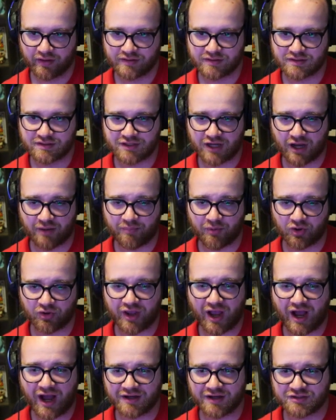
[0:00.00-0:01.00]
Double
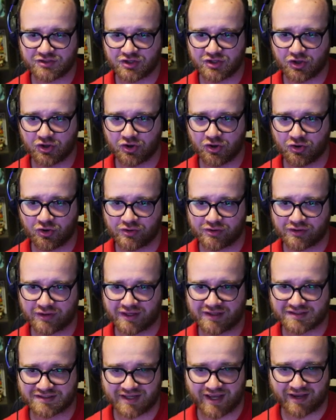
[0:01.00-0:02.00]
Yondu.
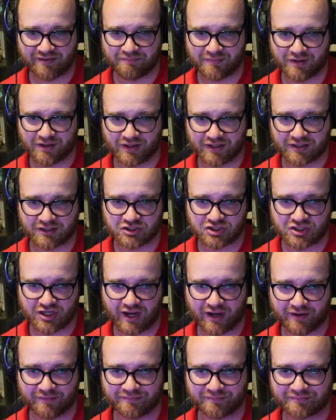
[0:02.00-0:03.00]
Let's get milling,
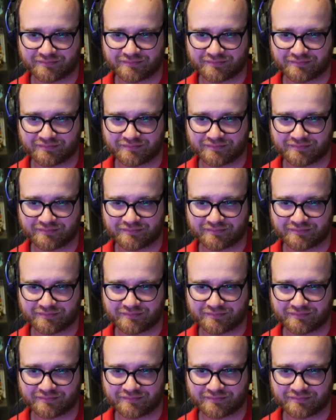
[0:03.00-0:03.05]
chat.